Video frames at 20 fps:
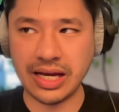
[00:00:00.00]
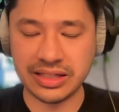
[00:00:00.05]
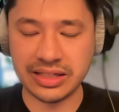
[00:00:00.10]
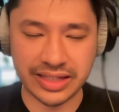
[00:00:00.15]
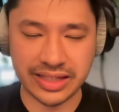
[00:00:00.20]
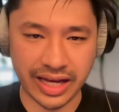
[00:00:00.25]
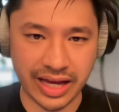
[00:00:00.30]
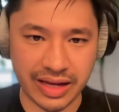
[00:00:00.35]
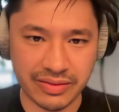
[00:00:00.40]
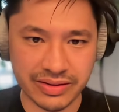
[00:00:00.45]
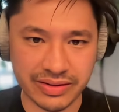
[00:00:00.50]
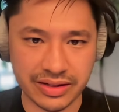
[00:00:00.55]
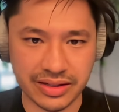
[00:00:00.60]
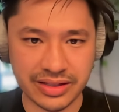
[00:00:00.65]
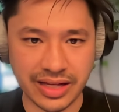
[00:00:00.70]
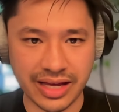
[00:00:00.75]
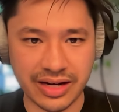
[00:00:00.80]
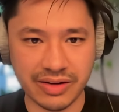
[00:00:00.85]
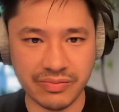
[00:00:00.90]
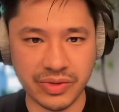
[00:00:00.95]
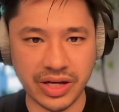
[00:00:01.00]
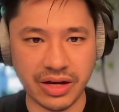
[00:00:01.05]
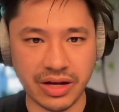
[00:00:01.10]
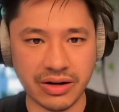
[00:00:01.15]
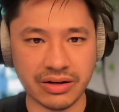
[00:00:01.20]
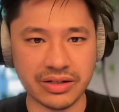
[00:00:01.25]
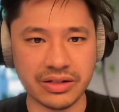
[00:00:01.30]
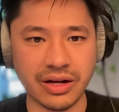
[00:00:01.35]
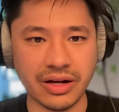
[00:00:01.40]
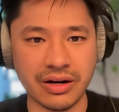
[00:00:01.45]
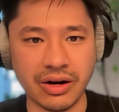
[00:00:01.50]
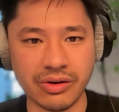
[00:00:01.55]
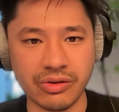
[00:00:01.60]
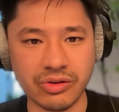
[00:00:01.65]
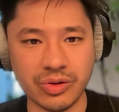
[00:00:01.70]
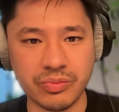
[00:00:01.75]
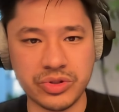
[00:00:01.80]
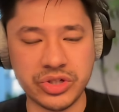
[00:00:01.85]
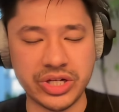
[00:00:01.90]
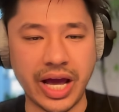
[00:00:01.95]
Dan and me on our
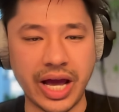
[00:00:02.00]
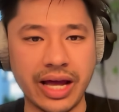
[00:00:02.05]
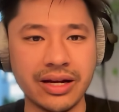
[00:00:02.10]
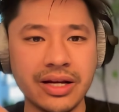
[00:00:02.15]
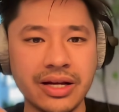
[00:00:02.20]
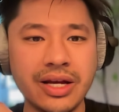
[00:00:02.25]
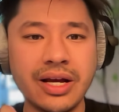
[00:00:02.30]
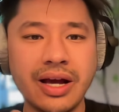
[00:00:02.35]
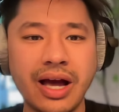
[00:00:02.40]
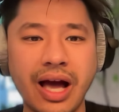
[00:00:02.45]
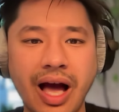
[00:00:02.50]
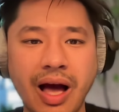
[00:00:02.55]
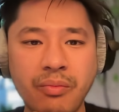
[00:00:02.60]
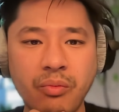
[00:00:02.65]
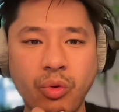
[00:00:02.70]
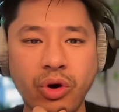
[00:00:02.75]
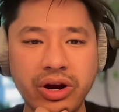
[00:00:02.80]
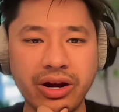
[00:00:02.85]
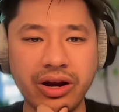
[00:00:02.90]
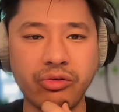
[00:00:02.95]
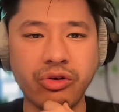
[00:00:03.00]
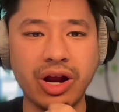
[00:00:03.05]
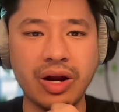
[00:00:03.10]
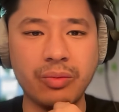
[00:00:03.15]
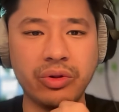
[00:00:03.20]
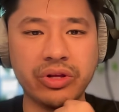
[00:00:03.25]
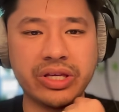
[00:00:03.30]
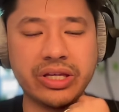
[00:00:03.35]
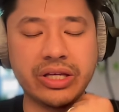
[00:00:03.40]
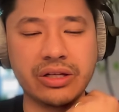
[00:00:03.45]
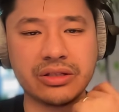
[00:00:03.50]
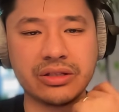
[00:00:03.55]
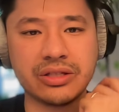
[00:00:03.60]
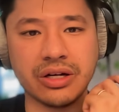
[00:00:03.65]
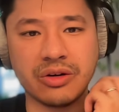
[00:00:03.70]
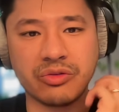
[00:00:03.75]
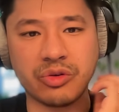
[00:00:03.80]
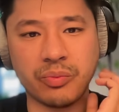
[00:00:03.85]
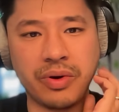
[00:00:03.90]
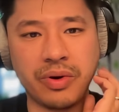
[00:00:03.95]
group chat. What an incredible heel
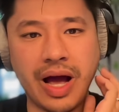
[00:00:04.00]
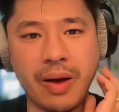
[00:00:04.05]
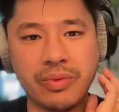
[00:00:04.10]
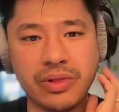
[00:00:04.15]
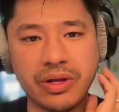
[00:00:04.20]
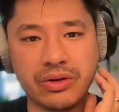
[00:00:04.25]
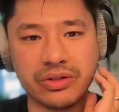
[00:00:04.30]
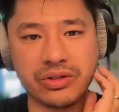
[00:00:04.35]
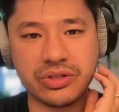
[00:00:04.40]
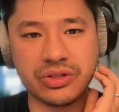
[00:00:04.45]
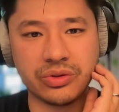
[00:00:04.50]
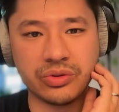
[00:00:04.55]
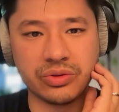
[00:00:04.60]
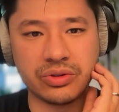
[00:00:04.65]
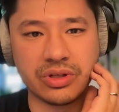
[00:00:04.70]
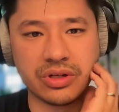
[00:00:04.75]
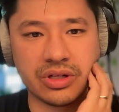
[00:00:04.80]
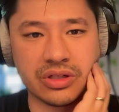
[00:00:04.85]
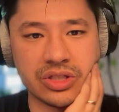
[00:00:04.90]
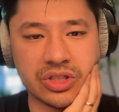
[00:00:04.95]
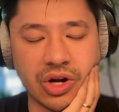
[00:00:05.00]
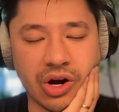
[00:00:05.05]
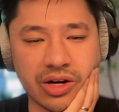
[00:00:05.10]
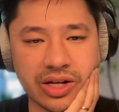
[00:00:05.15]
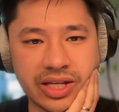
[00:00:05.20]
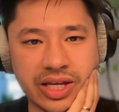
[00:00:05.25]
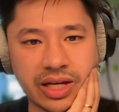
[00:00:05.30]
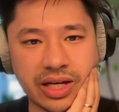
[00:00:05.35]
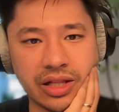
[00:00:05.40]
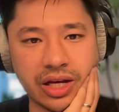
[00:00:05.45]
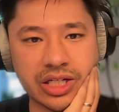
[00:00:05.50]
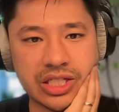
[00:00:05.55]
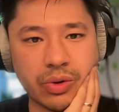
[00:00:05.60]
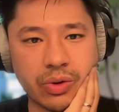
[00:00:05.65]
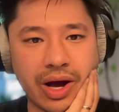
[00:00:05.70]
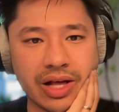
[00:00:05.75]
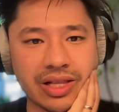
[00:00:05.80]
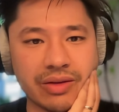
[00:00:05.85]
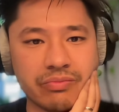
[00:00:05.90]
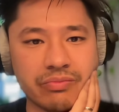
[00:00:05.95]
turn for Pablo to start killing
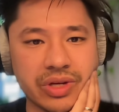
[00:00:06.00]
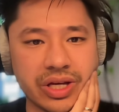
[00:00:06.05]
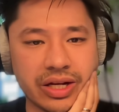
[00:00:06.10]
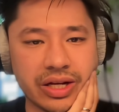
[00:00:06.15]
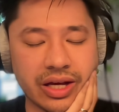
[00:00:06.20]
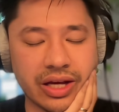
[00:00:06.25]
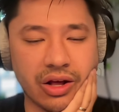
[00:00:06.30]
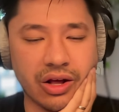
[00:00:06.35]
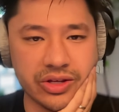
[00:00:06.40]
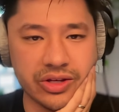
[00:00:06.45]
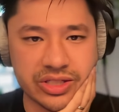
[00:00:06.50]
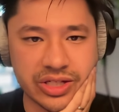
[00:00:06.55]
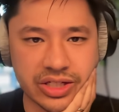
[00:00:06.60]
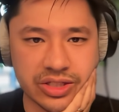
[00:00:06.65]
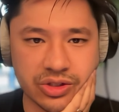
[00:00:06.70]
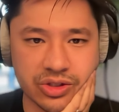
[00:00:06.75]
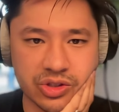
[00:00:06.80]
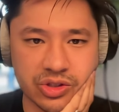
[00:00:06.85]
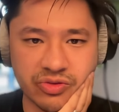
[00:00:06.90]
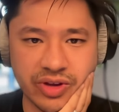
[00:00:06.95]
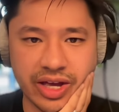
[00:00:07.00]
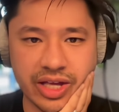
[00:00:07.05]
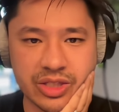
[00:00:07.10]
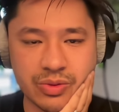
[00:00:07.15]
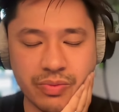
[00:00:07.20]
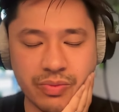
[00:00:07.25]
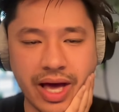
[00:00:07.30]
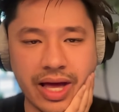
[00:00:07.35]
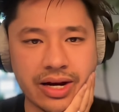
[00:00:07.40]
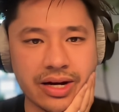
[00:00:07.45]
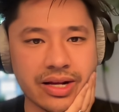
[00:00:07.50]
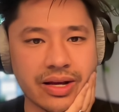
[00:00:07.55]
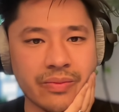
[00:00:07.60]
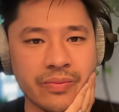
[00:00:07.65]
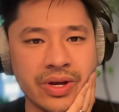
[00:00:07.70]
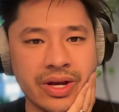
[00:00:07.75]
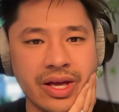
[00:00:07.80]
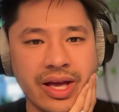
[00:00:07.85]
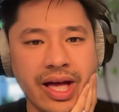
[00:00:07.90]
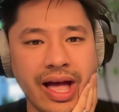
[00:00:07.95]
Joel Embiid and get all these Sixers fans mad at
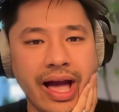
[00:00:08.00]
him.